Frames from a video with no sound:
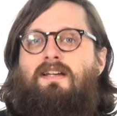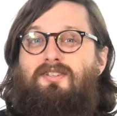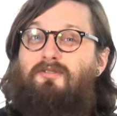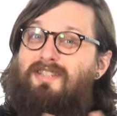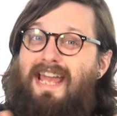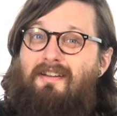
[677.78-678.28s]

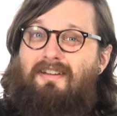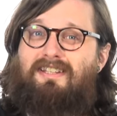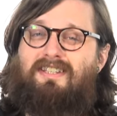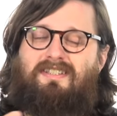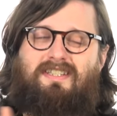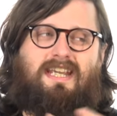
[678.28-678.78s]
So scary
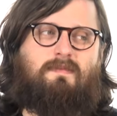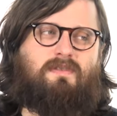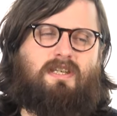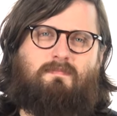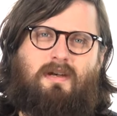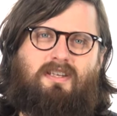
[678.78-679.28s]
as it
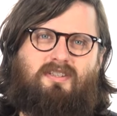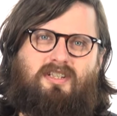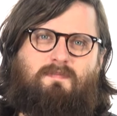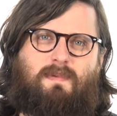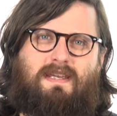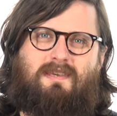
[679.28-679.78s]
seems, it might
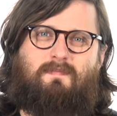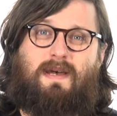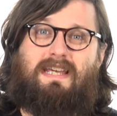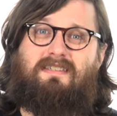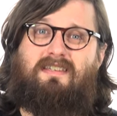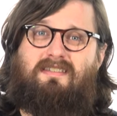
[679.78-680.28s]
just be the
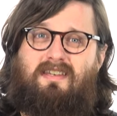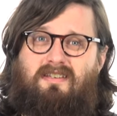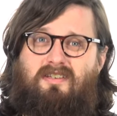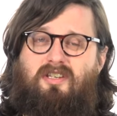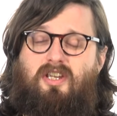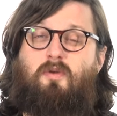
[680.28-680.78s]
best
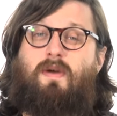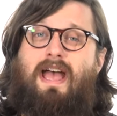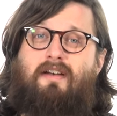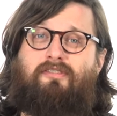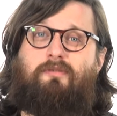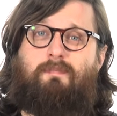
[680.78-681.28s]
decision you
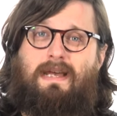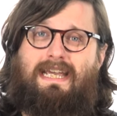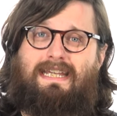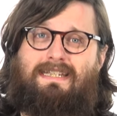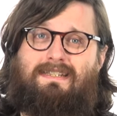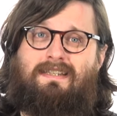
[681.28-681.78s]
ever
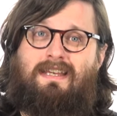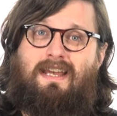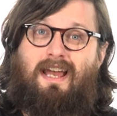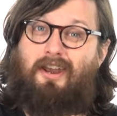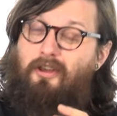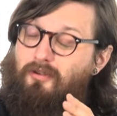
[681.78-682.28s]
made.
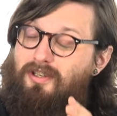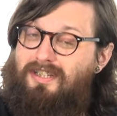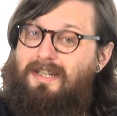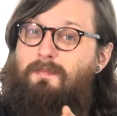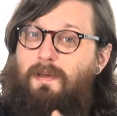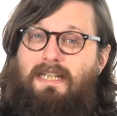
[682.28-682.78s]
And I
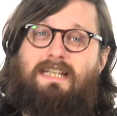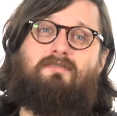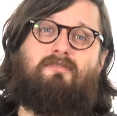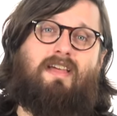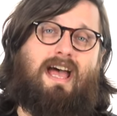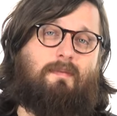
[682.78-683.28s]
honestly
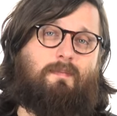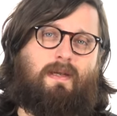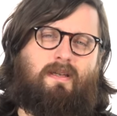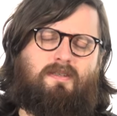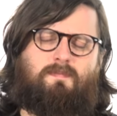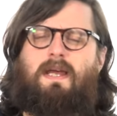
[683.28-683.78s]
believe that,
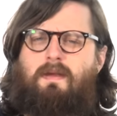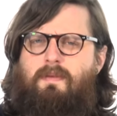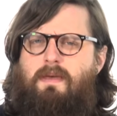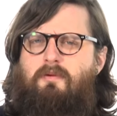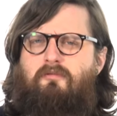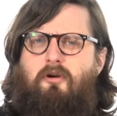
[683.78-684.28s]
because pen and
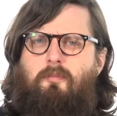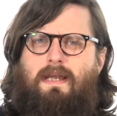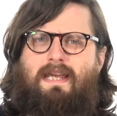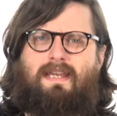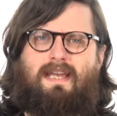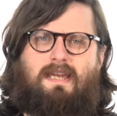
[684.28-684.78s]
paper
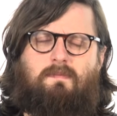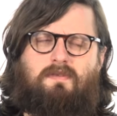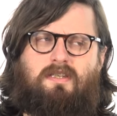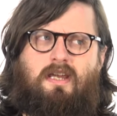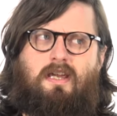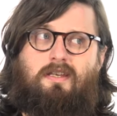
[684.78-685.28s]
role-playing
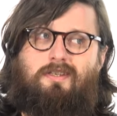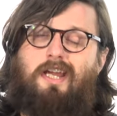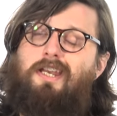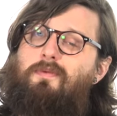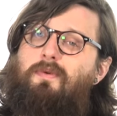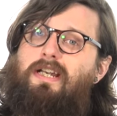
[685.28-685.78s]
games
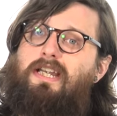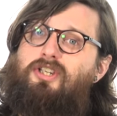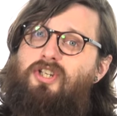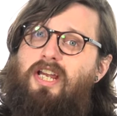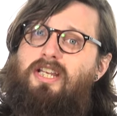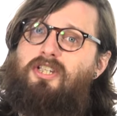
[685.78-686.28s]
genuinely
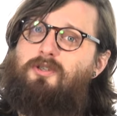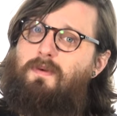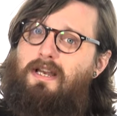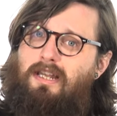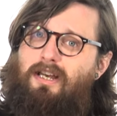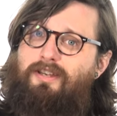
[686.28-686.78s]
changed
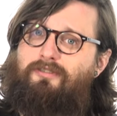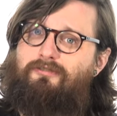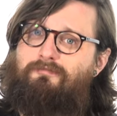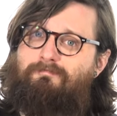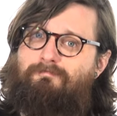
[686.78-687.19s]
my life.